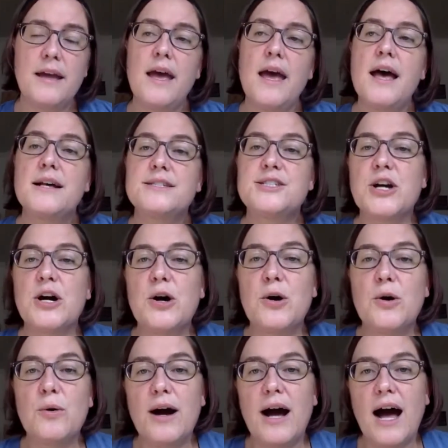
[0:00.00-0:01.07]

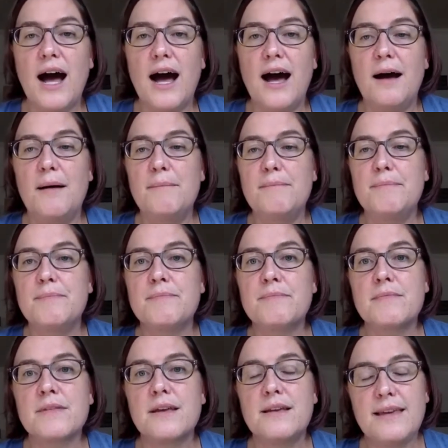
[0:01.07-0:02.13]
So
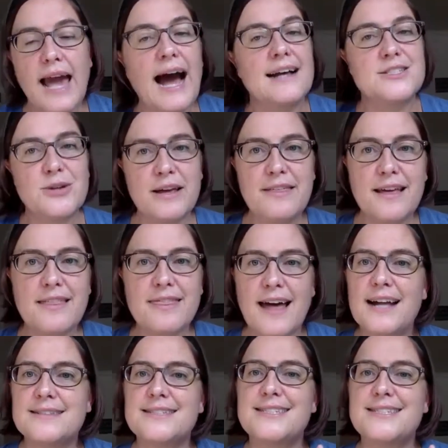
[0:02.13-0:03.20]
I think
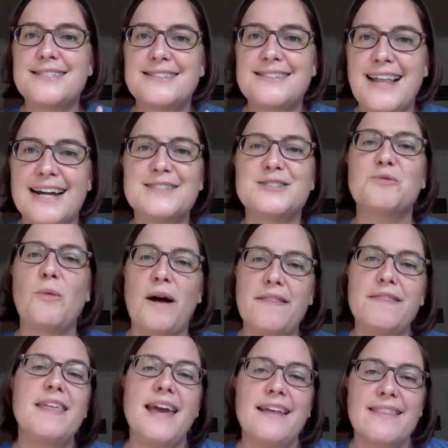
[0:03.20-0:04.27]
that's one
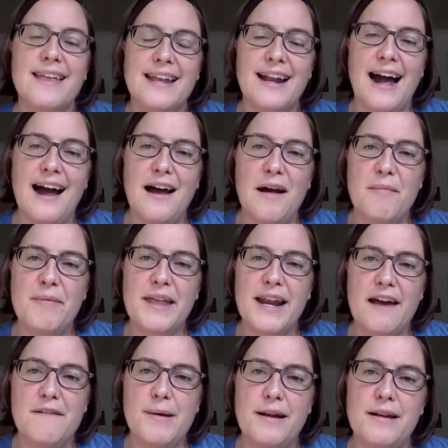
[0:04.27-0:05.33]
thing that
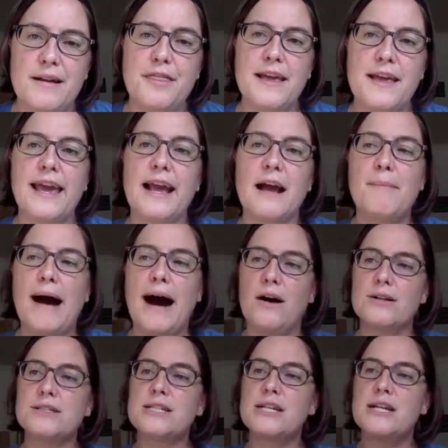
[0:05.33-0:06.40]
I've been thinking
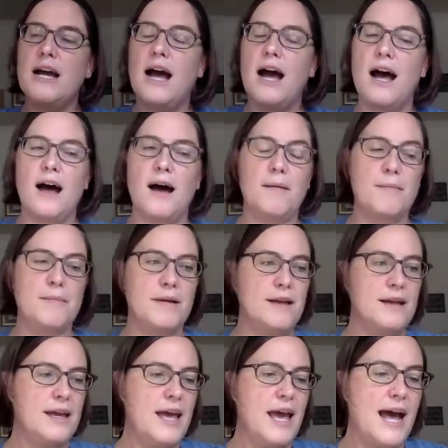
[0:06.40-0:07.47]
about
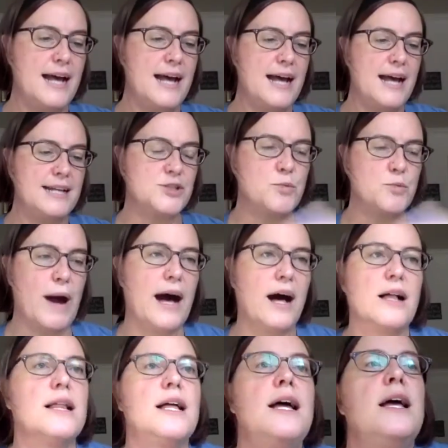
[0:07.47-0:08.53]
as well.
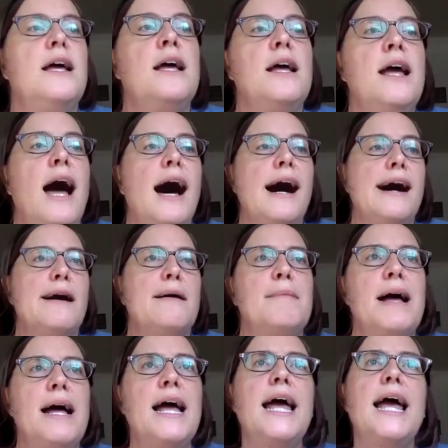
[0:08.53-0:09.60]

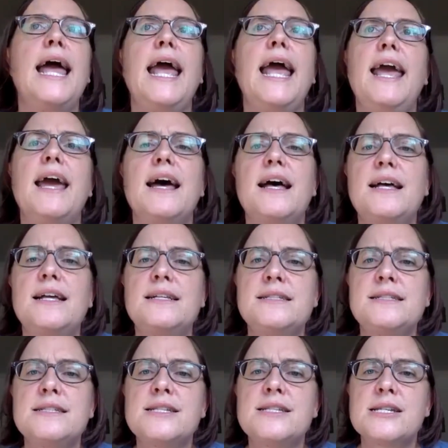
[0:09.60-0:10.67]

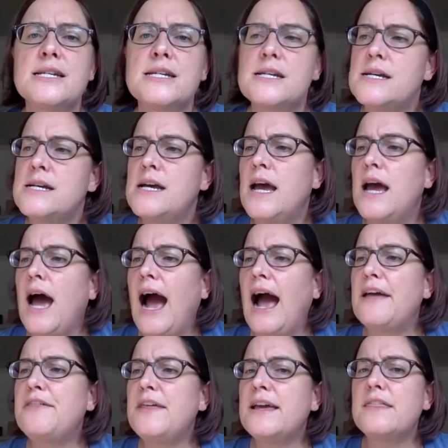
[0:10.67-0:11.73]
And I
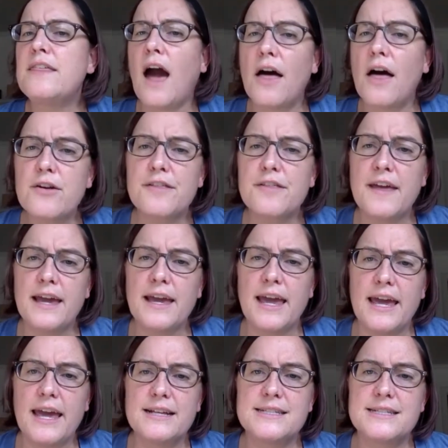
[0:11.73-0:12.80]
think the other thing
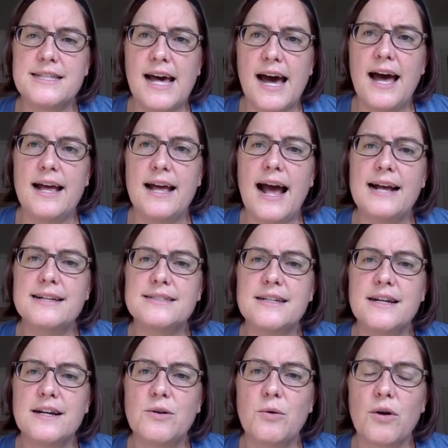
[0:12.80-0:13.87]
is that as
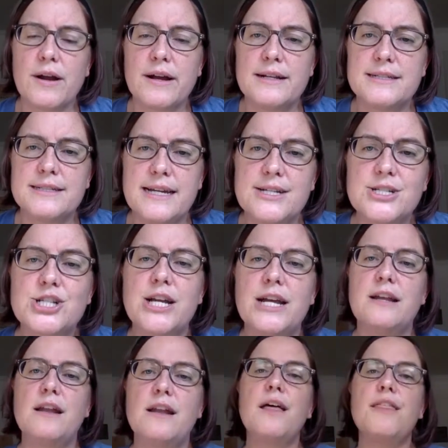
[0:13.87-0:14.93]
an
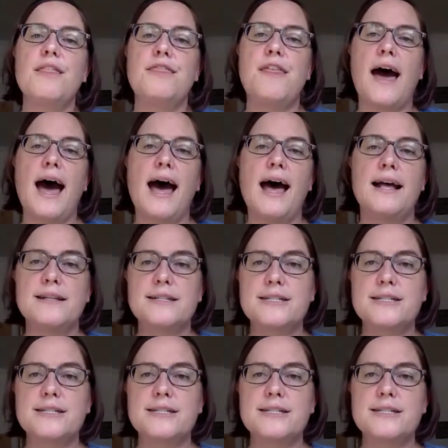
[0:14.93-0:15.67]
organization that